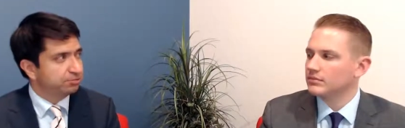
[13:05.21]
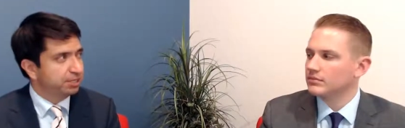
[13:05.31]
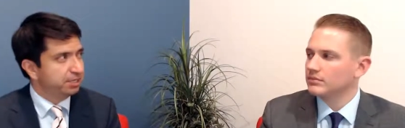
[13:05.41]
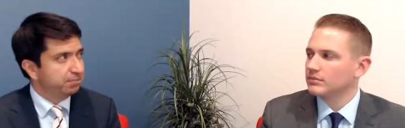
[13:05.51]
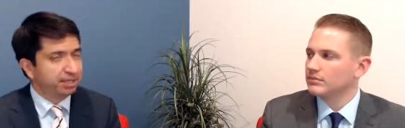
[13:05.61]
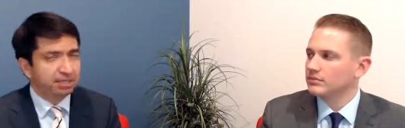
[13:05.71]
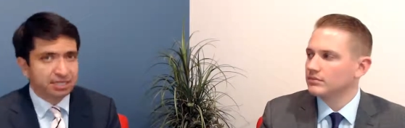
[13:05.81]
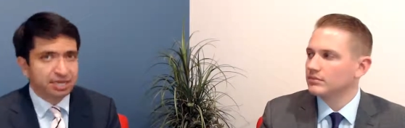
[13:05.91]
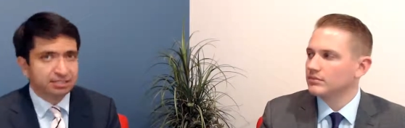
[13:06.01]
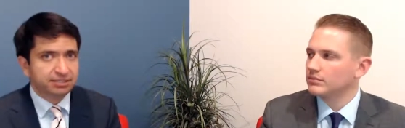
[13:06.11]
Speaker 1: to pay the
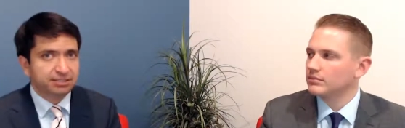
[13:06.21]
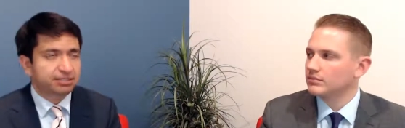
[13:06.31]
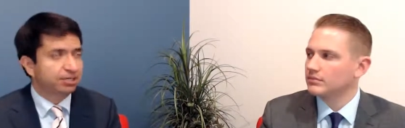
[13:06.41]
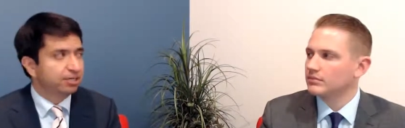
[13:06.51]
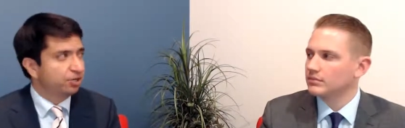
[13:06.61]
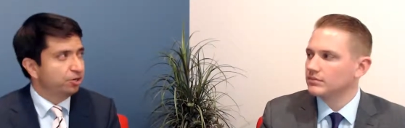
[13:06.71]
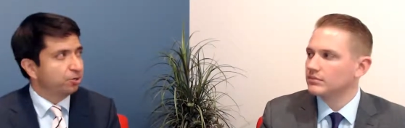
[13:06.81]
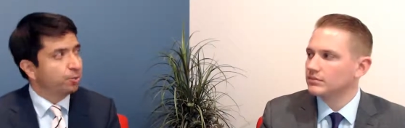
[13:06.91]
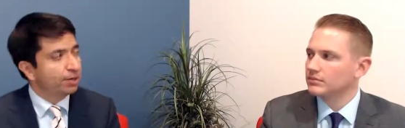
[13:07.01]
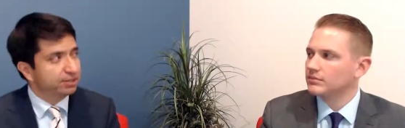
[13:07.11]
taxes or
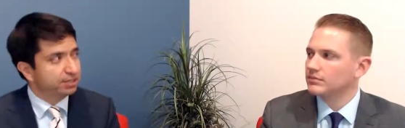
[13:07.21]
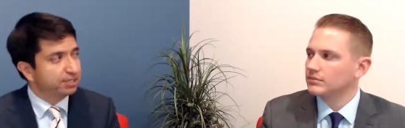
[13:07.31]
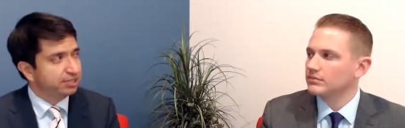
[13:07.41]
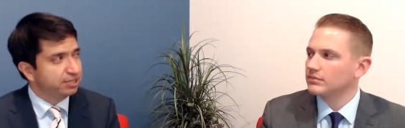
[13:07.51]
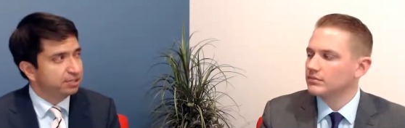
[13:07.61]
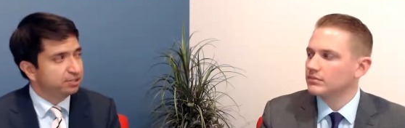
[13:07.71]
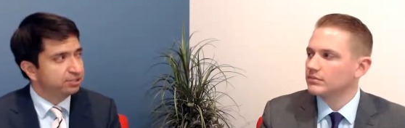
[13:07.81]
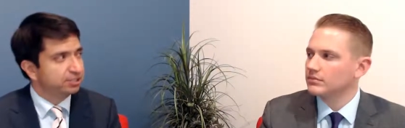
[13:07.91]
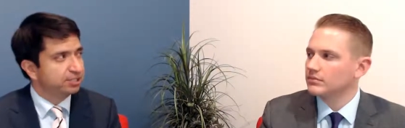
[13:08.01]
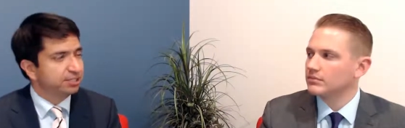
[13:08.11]
waiting the 10
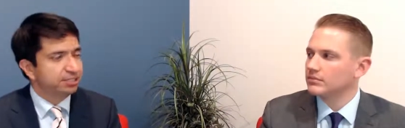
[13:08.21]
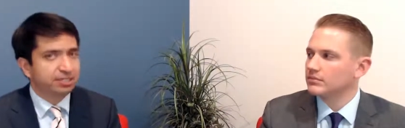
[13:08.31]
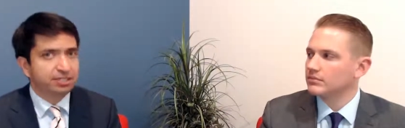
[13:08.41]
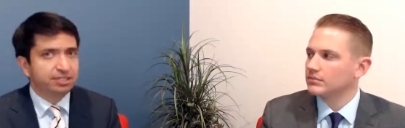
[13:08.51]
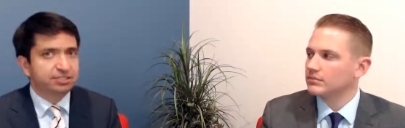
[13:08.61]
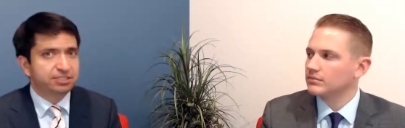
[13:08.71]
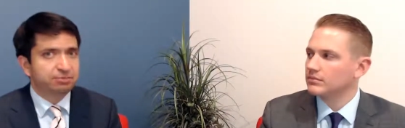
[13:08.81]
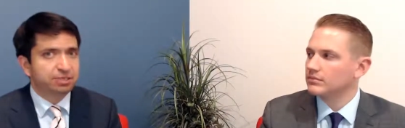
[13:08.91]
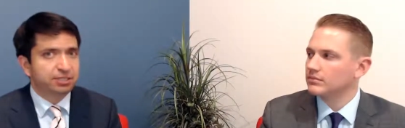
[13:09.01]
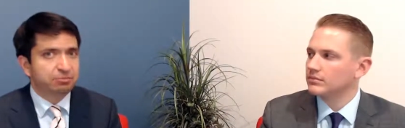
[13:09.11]
years, then it's something
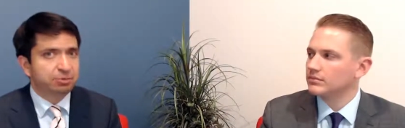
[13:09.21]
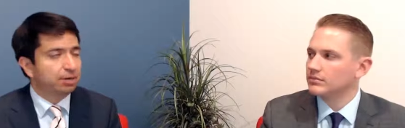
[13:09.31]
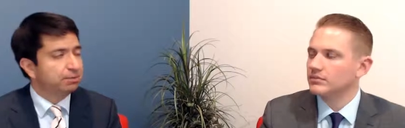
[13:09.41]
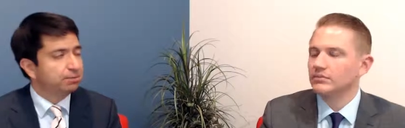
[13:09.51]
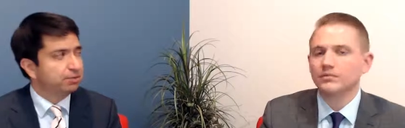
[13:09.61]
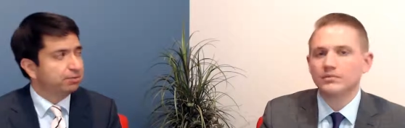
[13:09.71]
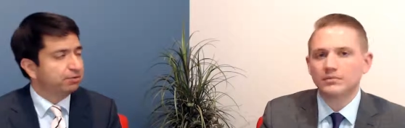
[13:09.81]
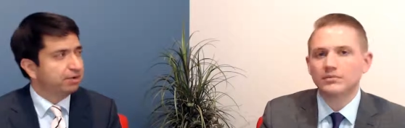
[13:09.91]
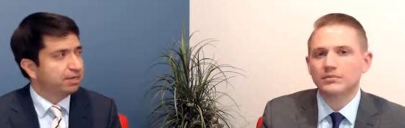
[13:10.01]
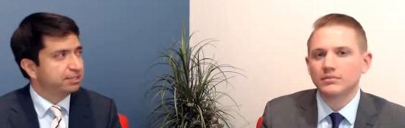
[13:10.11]
that we probably would
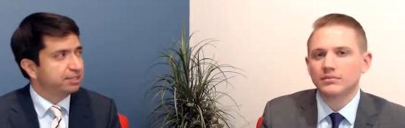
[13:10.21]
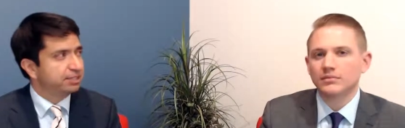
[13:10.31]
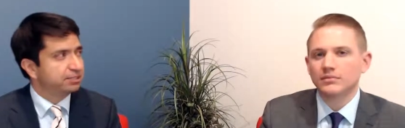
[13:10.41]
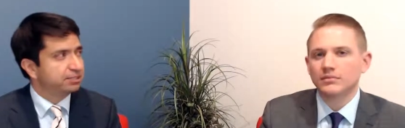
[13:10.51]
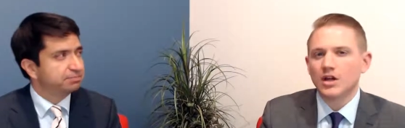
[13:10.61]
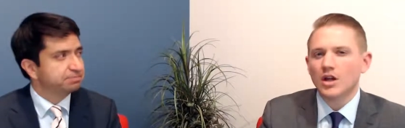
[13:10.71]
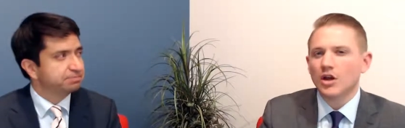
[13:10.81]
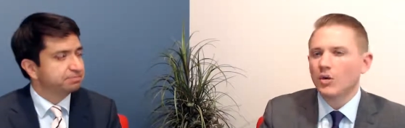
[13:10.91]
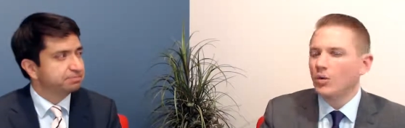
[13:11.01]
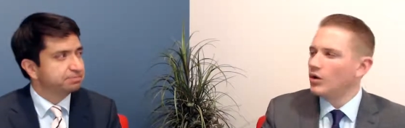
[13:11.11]
advise against.
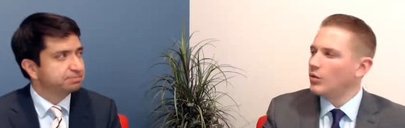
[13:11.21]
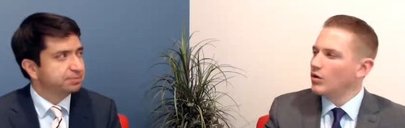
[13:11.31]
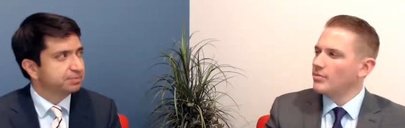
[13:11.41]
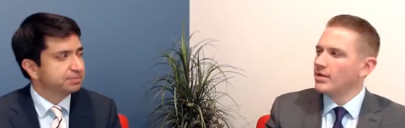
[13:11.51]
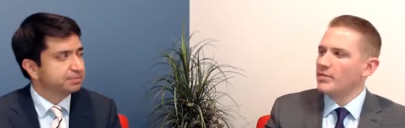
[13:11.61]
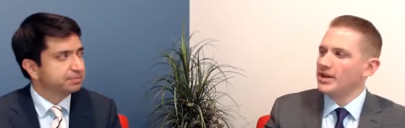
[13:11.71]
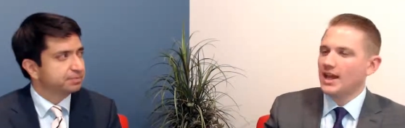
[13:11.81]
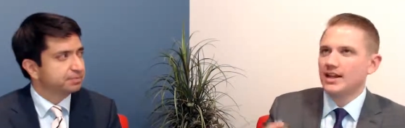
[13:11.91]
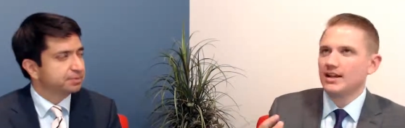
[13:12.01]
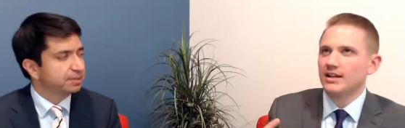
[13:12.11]
Speaker 2: What about
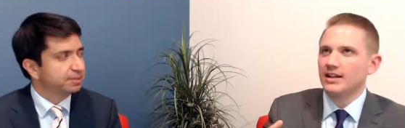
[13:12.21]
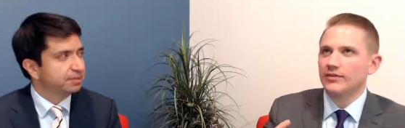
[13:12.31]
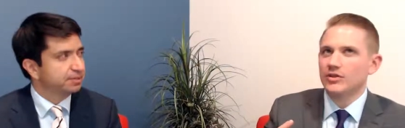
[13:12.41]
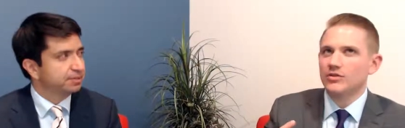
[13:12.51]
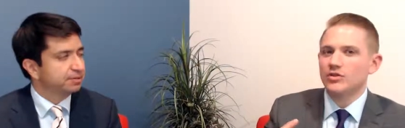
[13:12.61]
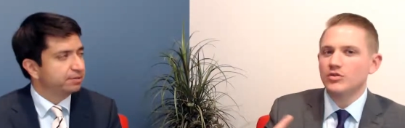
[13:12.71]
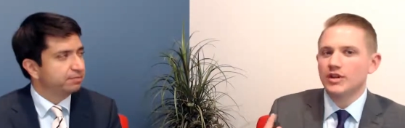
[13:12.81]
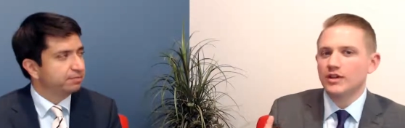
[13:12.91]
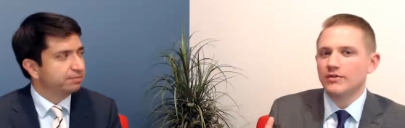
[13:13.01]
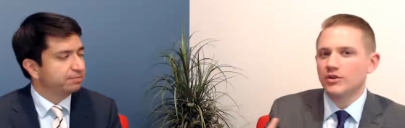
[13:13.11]
mechanically if you do the
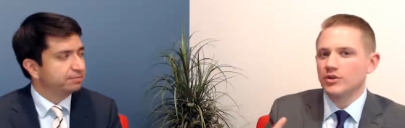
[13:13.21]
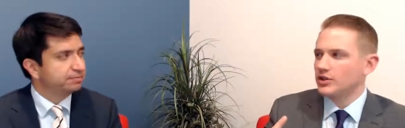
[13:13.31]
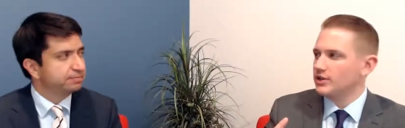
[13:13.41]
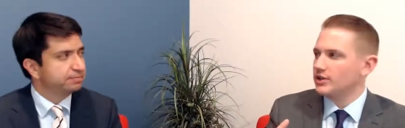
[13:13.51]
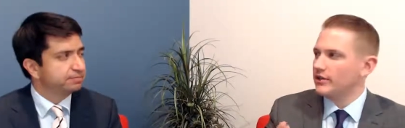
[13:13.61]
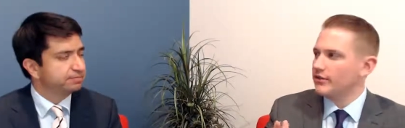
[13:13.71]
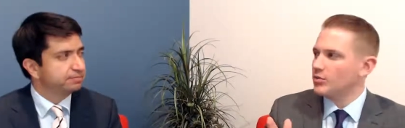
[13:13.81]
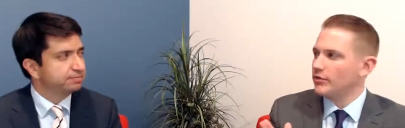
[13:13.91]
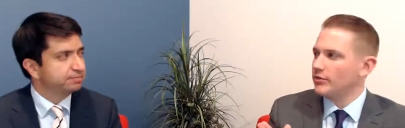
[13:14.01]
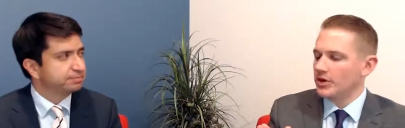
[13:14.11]
conversion, if you move
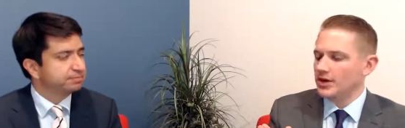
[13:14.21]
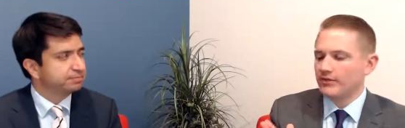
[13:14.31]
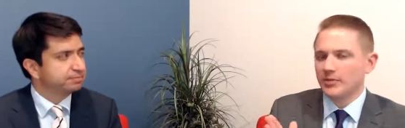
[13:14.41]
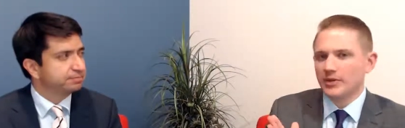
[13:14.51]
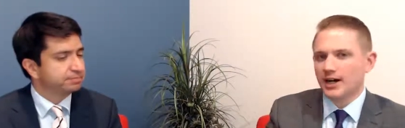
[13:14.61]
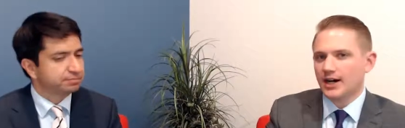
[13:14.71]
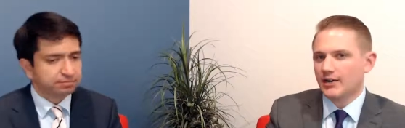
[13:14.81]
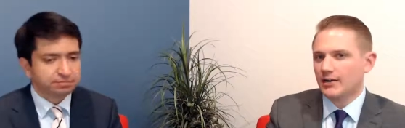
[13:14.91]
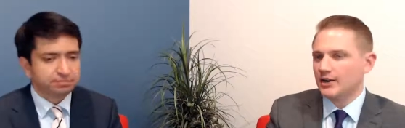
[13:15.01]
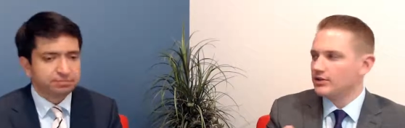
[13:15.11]
money from the
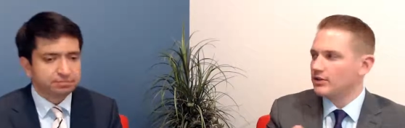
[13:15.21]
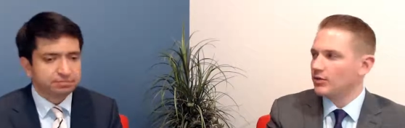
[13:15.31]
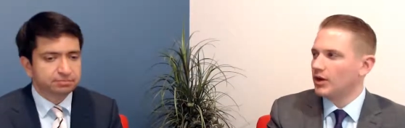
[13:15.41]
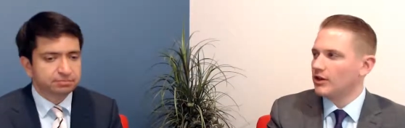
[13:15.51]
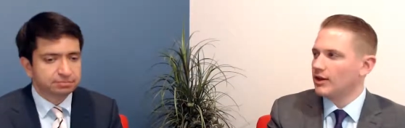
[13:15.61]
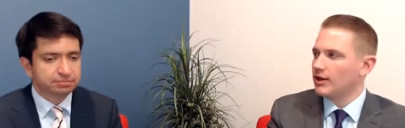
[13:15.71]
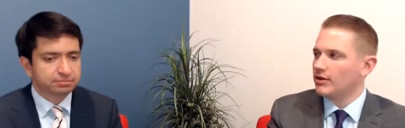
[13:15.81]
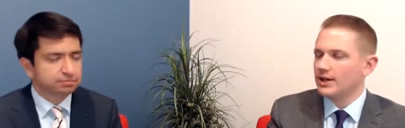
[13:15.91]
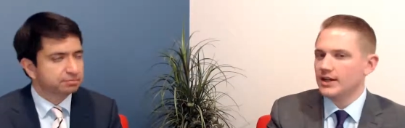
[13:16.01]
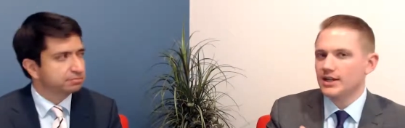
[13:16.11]
IRA to the Roth
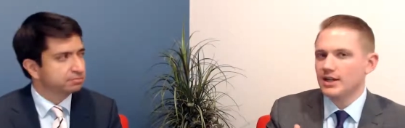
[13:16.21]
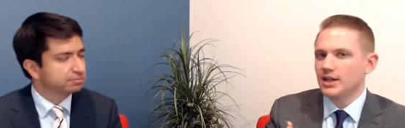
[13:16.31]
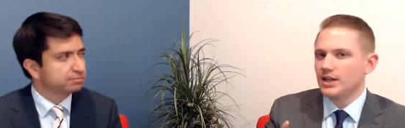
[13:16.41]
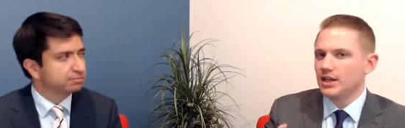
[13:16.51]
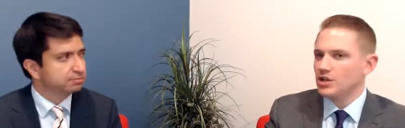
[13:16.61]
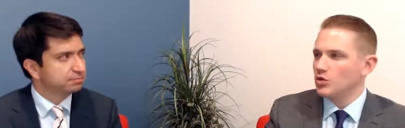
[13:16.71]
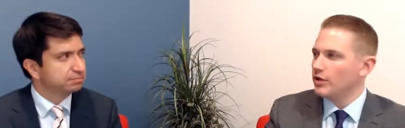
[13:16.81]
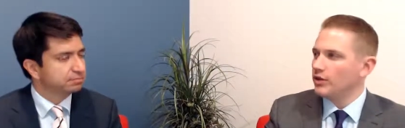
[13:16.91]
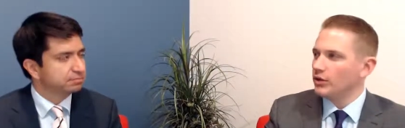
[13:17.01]
IRA, can you withhold